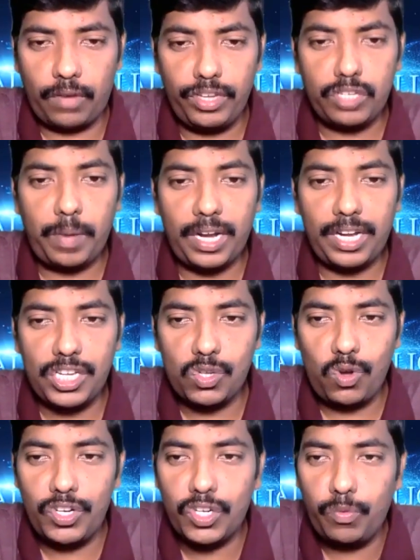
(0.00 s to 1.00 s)
Which party is
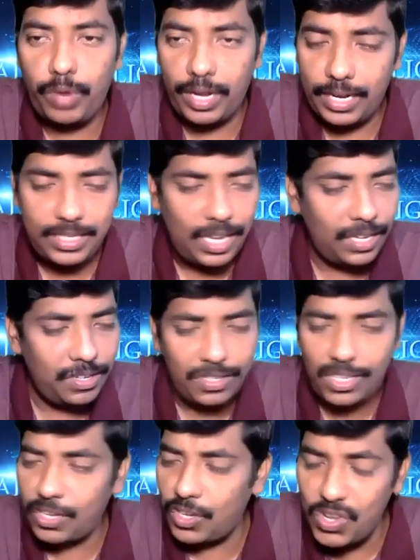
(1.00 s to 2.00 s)
going to win? It's
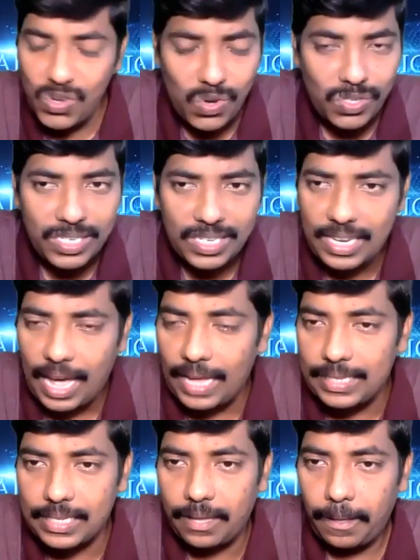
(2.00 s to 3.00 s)
a huge
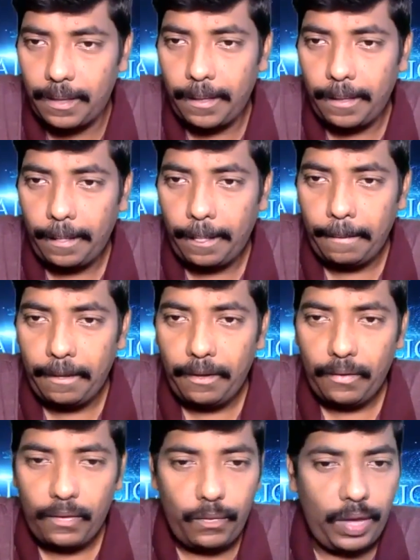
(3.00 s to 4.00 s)
task
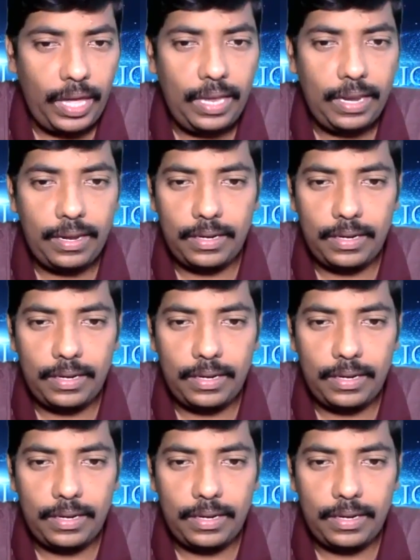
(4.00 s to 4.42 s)
where